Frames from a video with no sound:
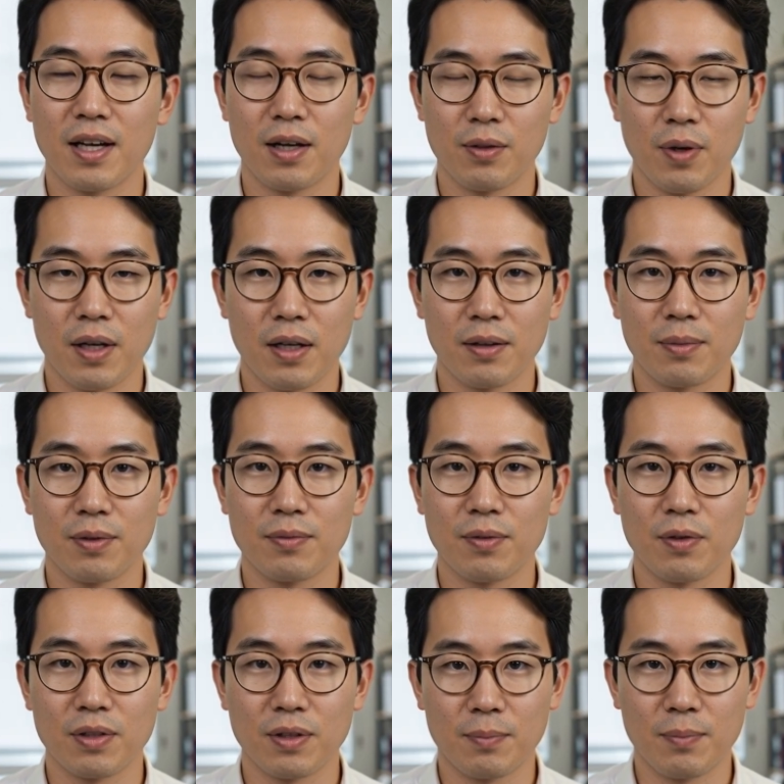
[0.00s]
long
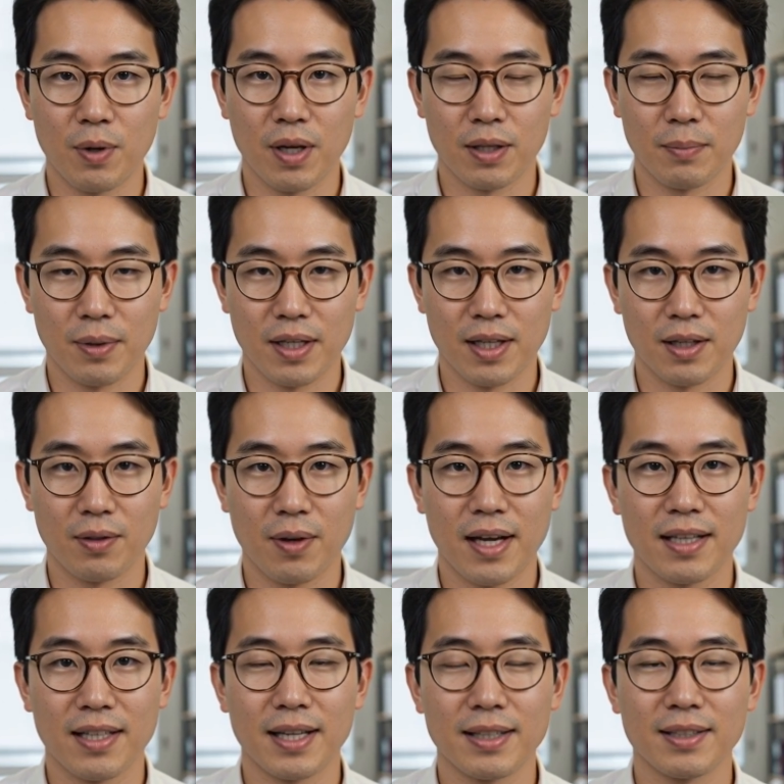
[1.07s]
before the broader market
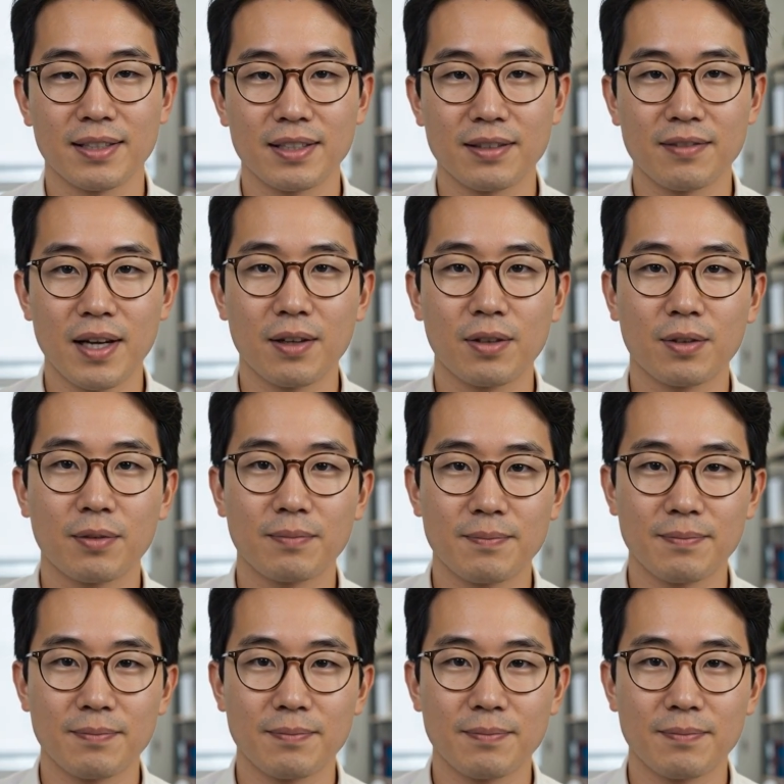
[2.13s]
recognizes its value.